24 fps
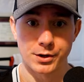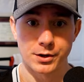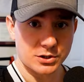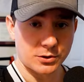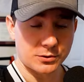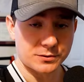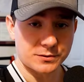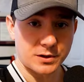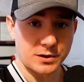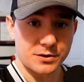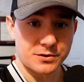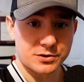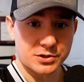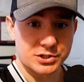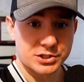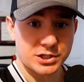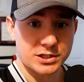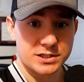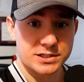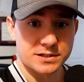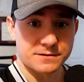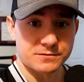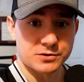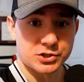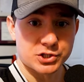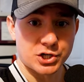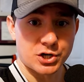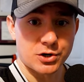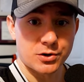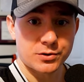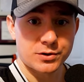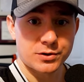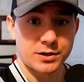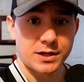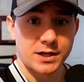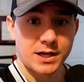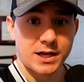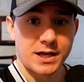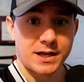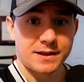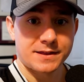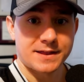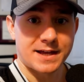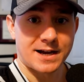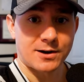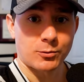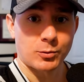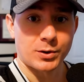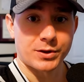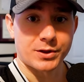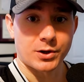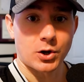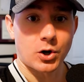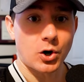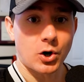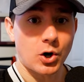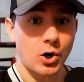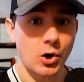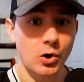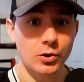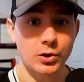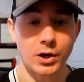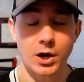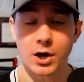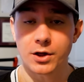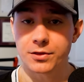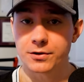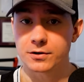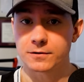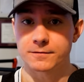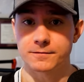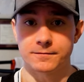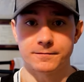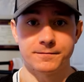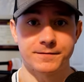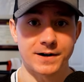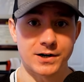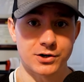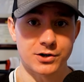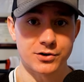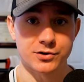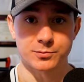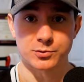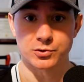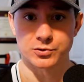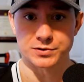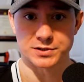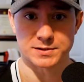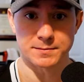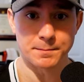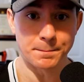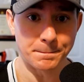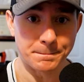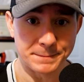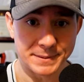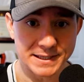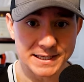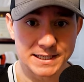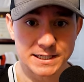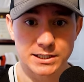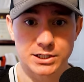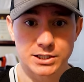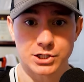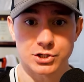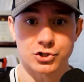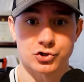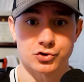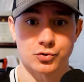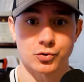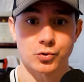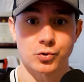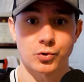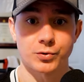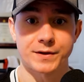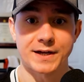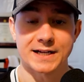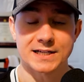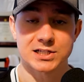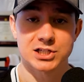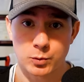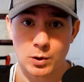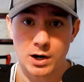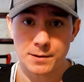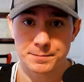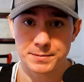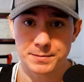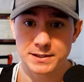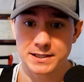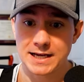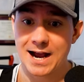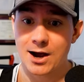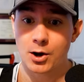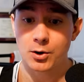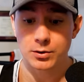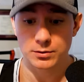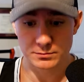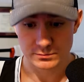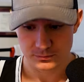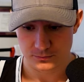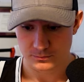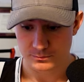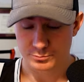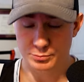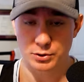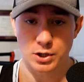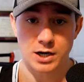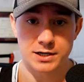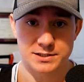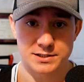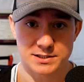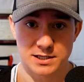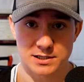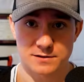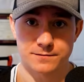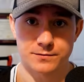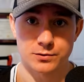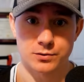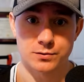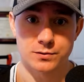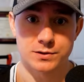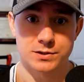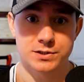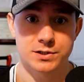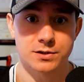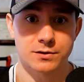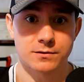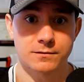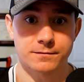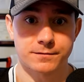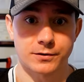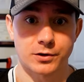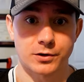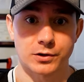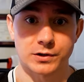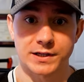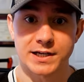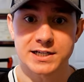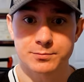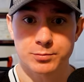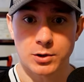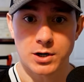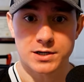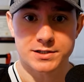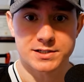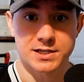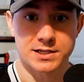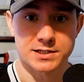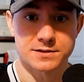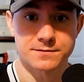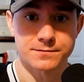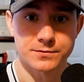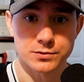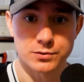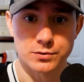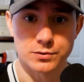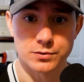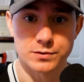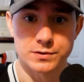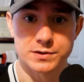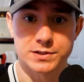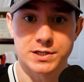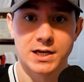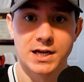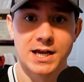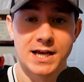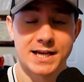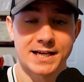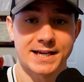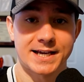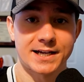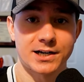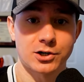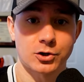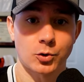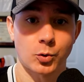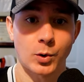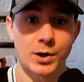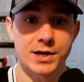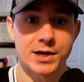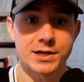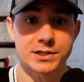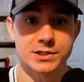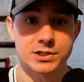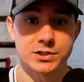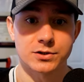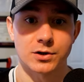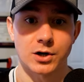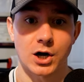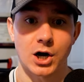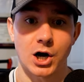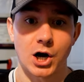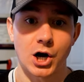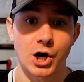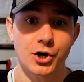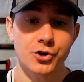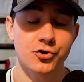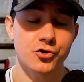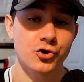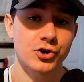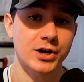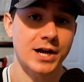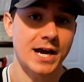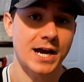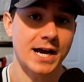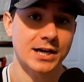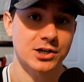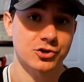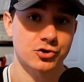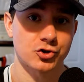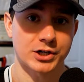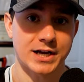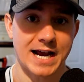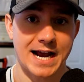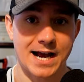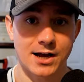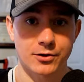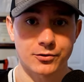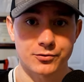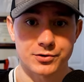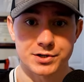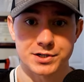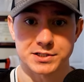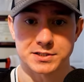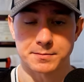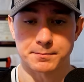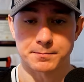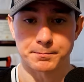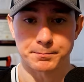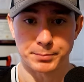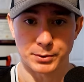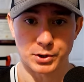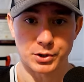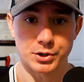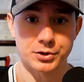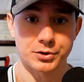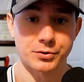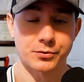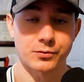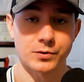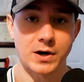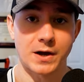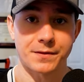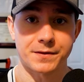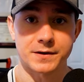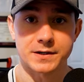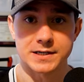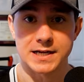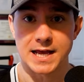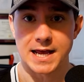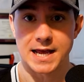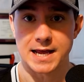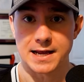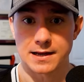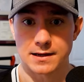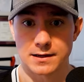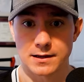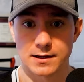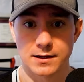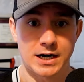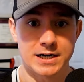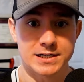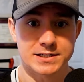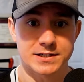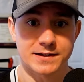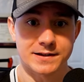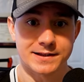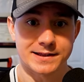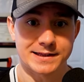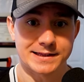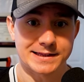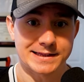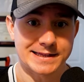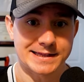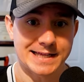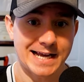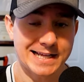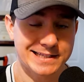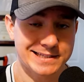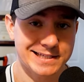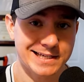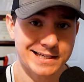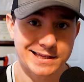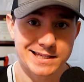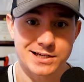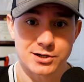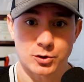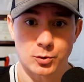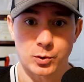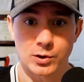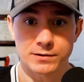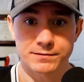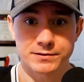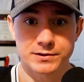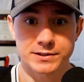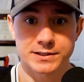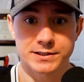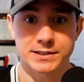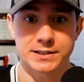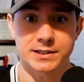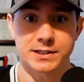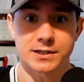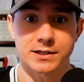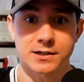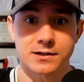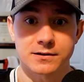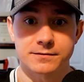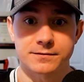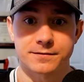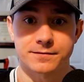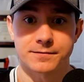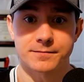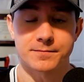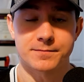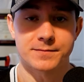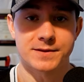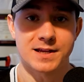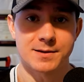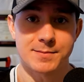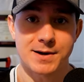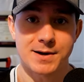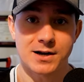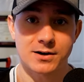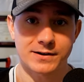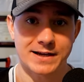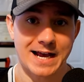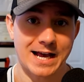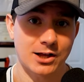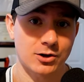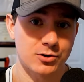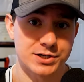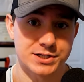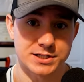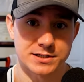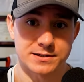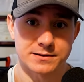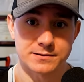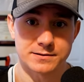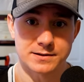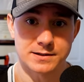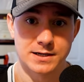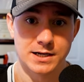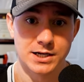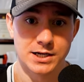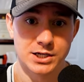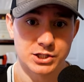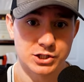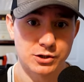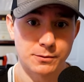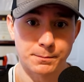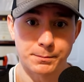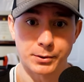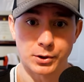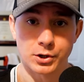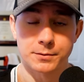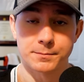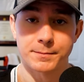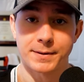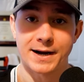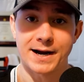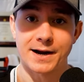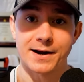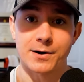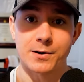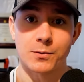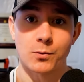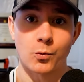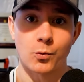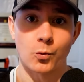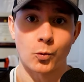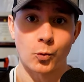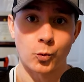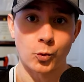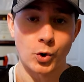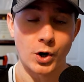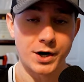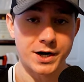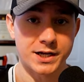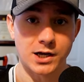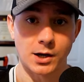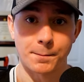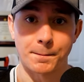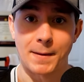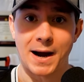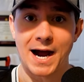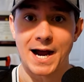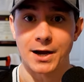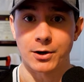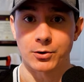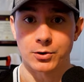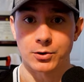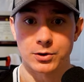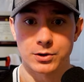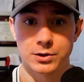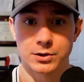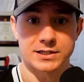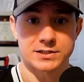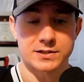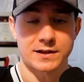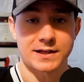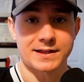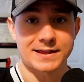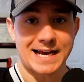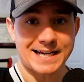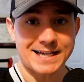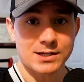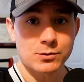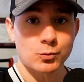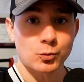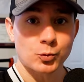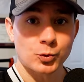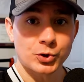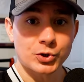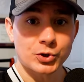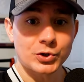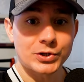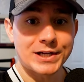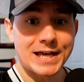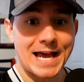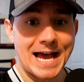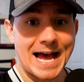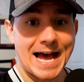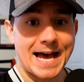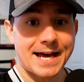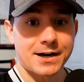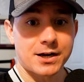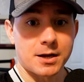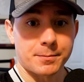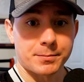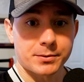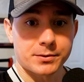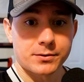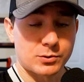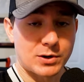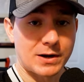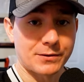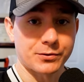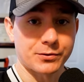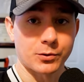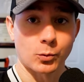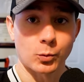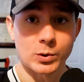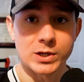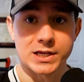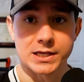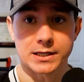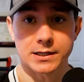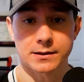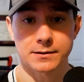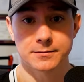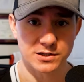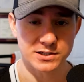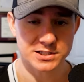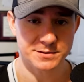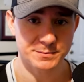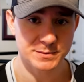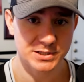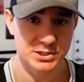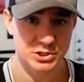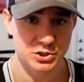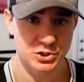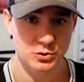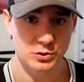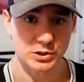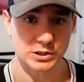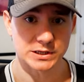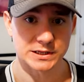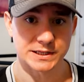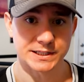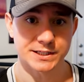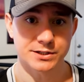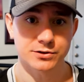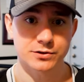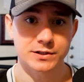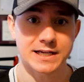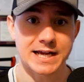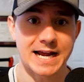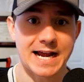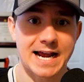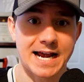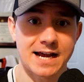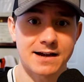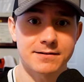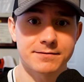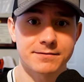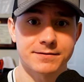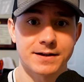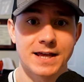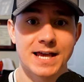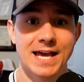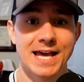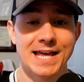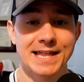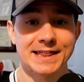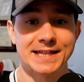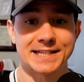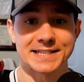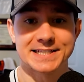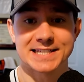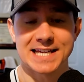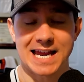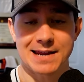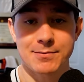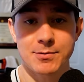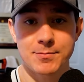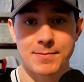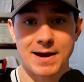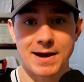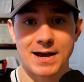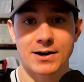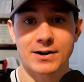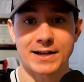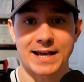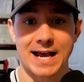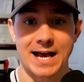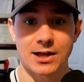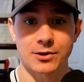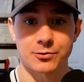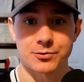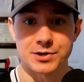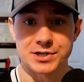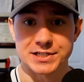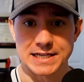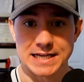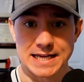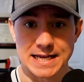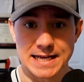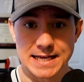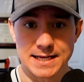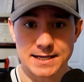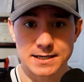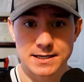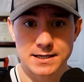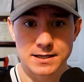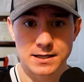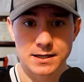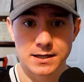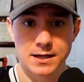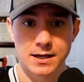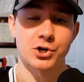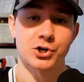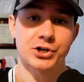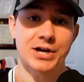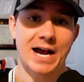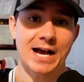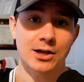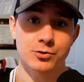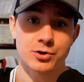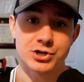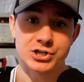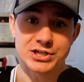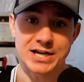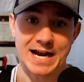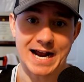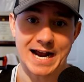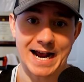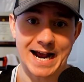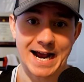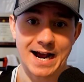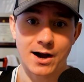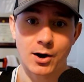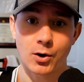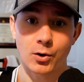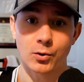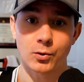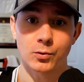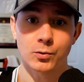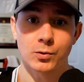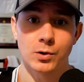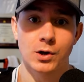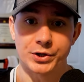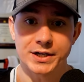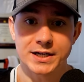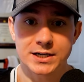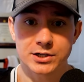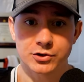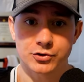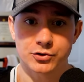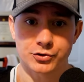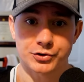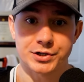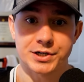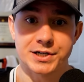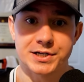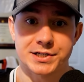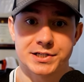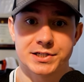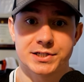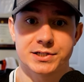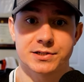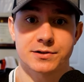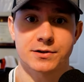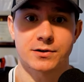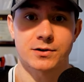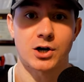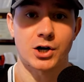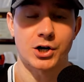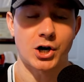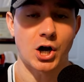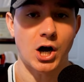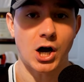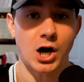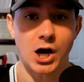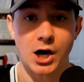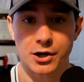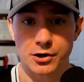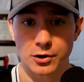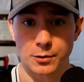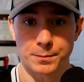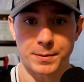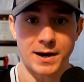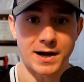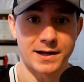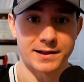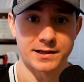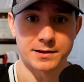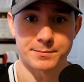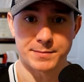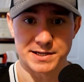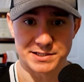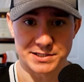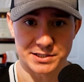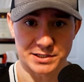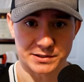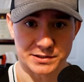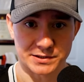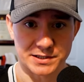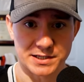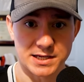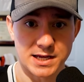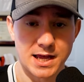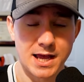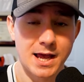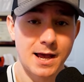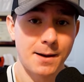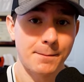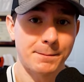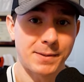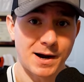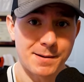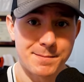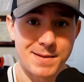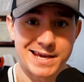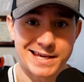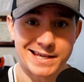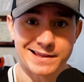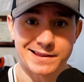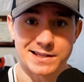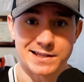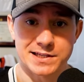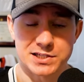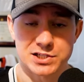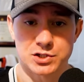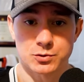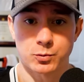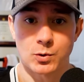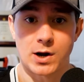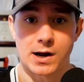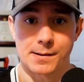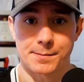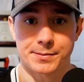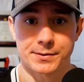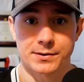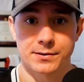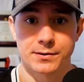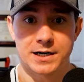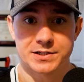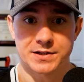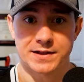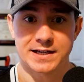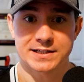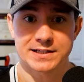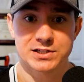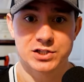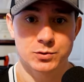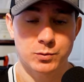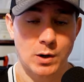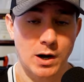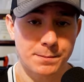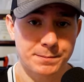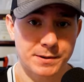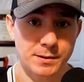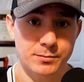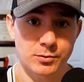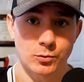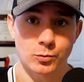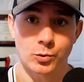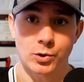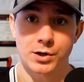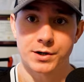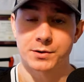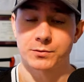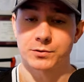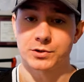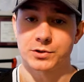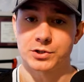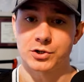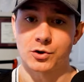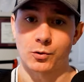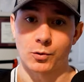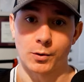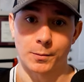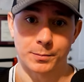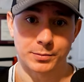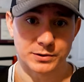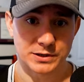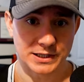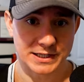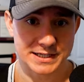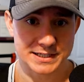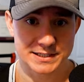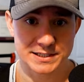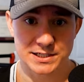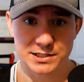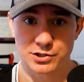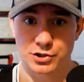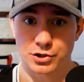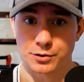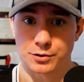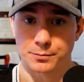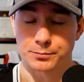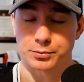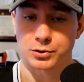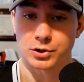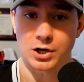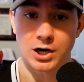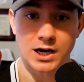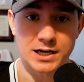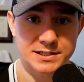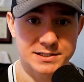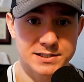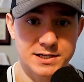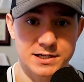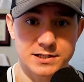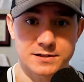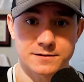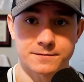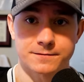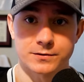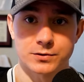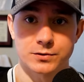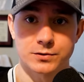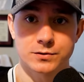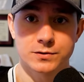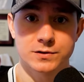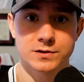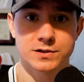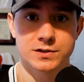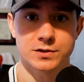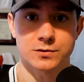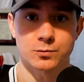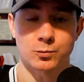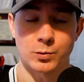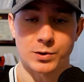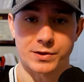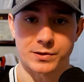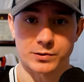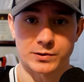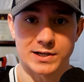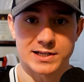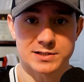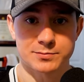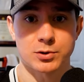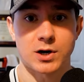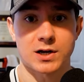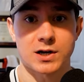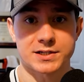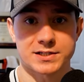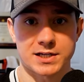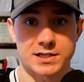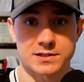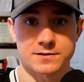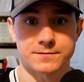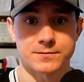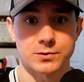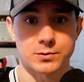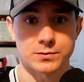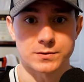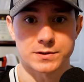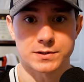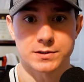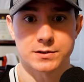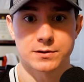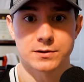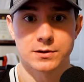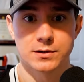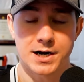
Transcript: So, other studies have shown that with all other variables being controlled, that swapping out processed foods for less processed foods can equate to 100 extra calories burned throughout the day. All right, so that's like the equivalent of the amount of calories that you burn by running a mile. Okay, so that, that can really add up throughout the week. So this means you could literally have the same amount of calories in, but your calories out will increase on autopilot basically by making this swap. All right, so that's swap number one, you know, replacing your processed foods with less processed foods.